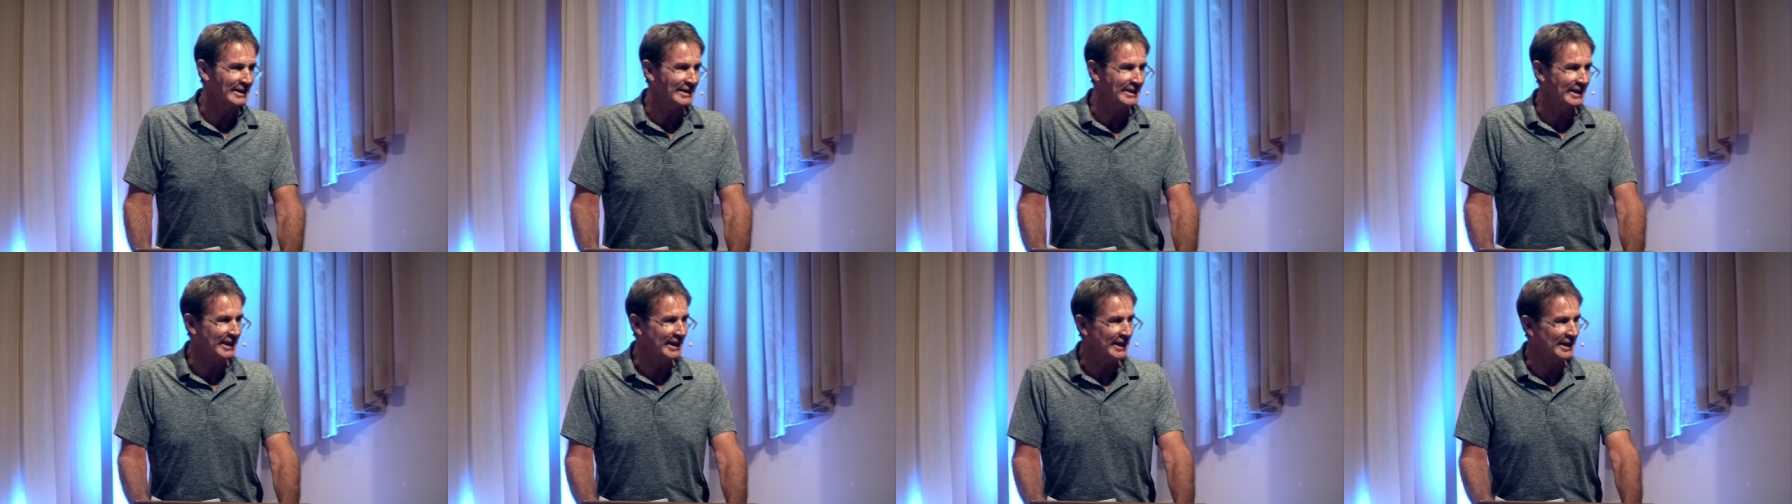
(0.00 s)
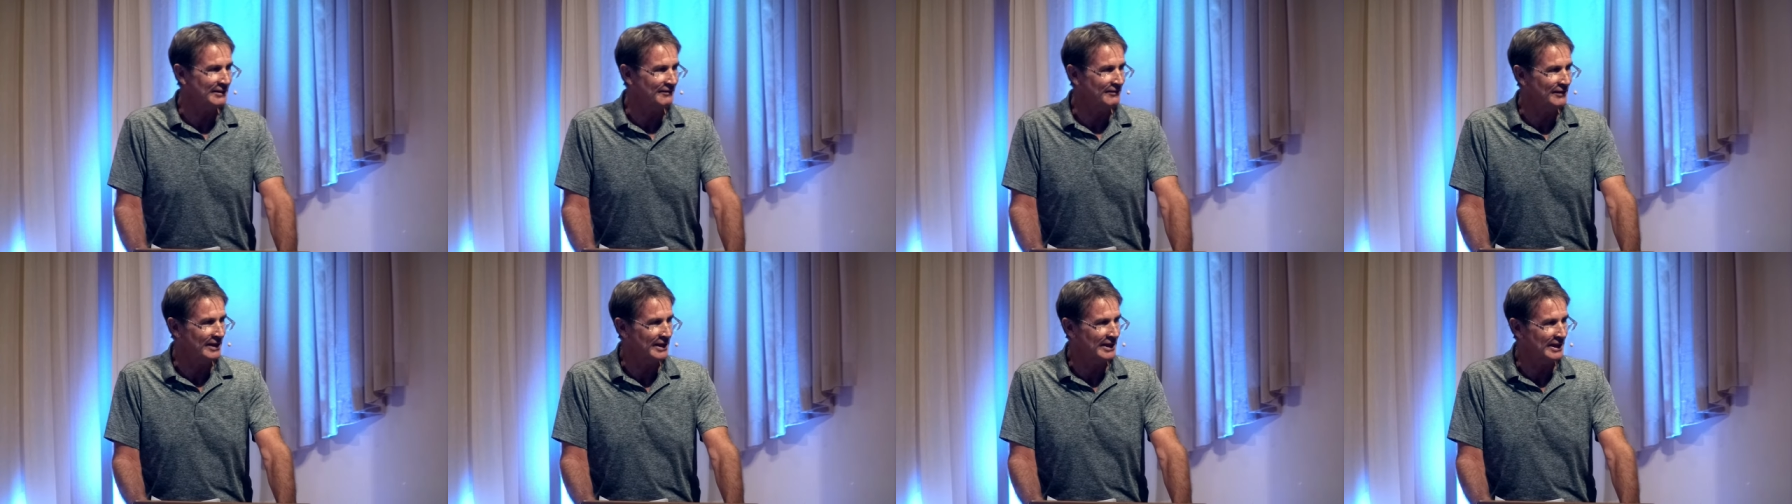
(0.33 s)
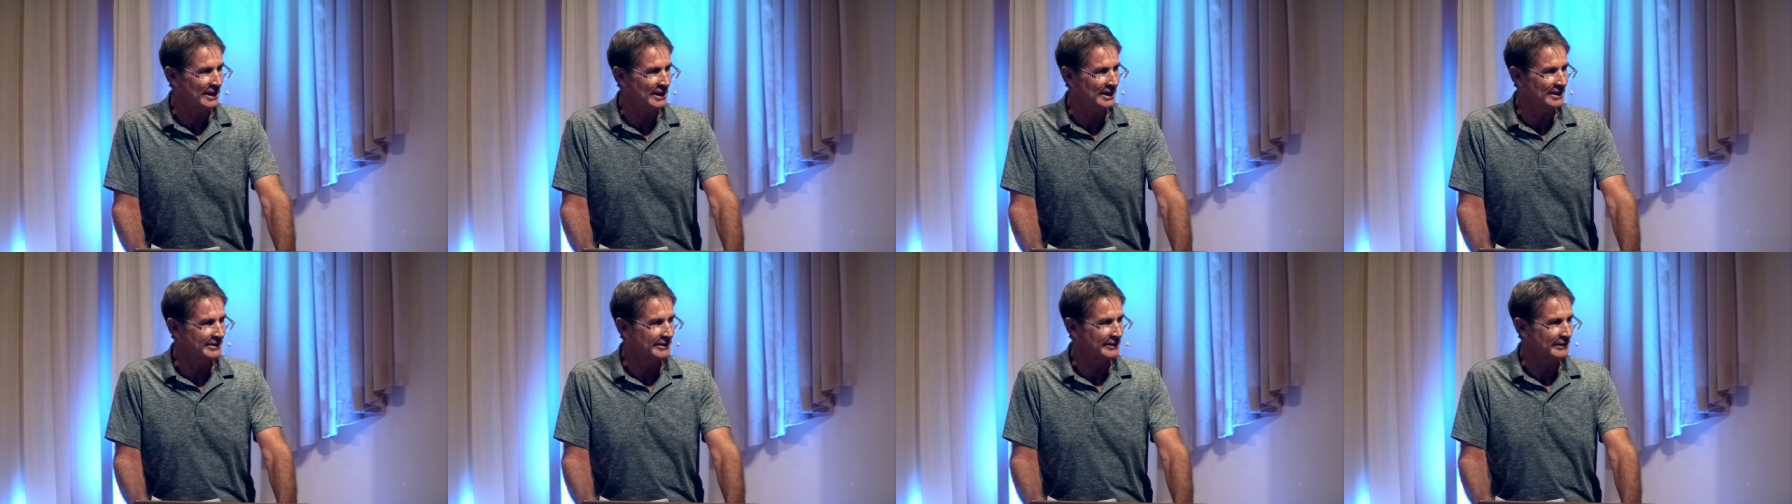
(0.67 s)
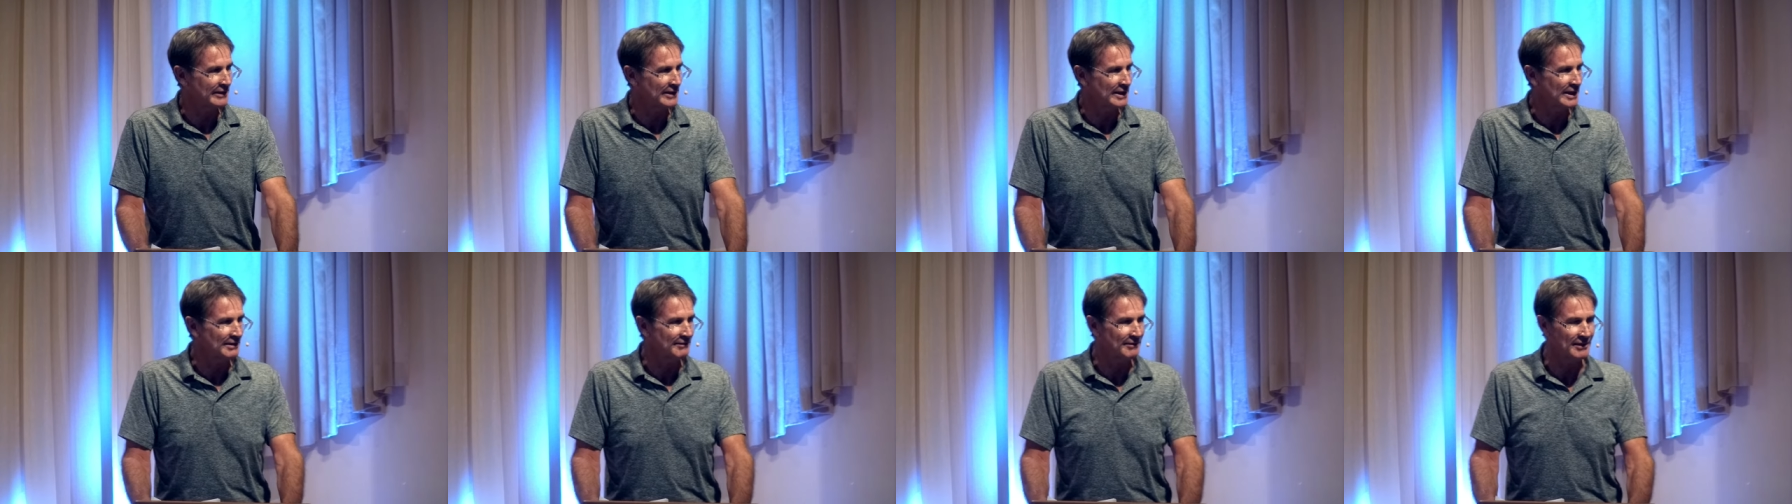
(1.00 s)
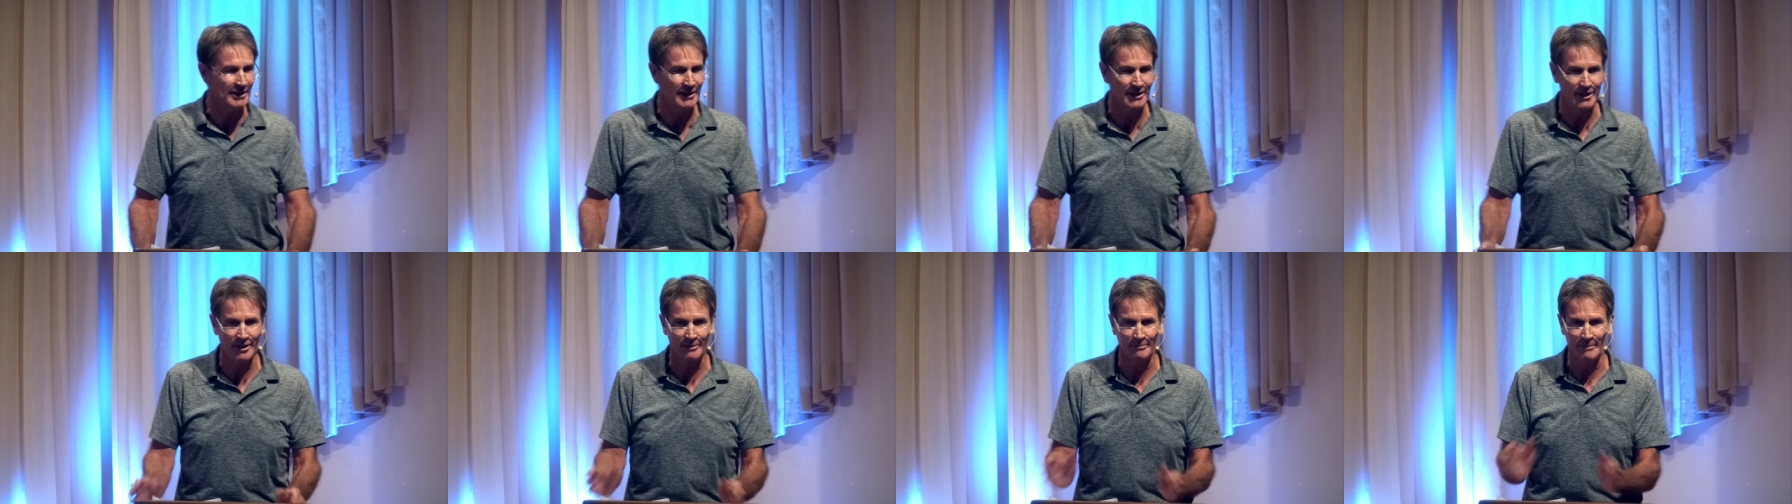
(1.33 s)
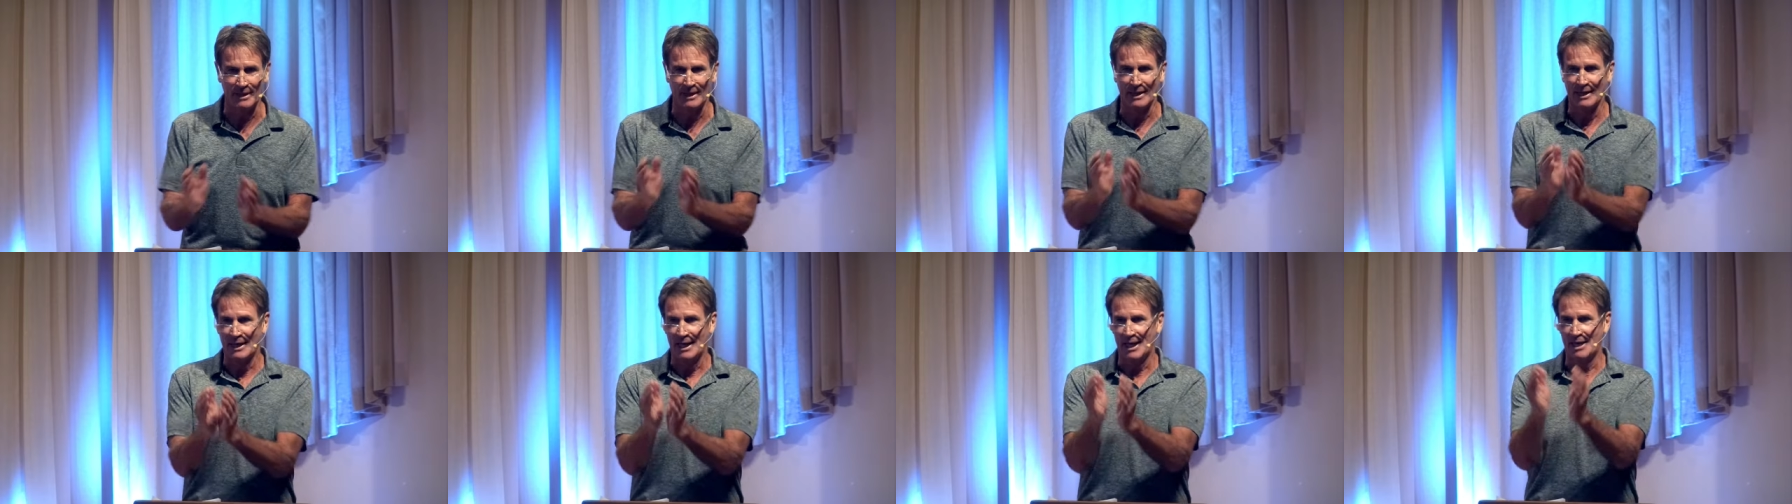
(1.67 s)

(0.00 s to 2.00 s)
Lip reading: the TV into the living room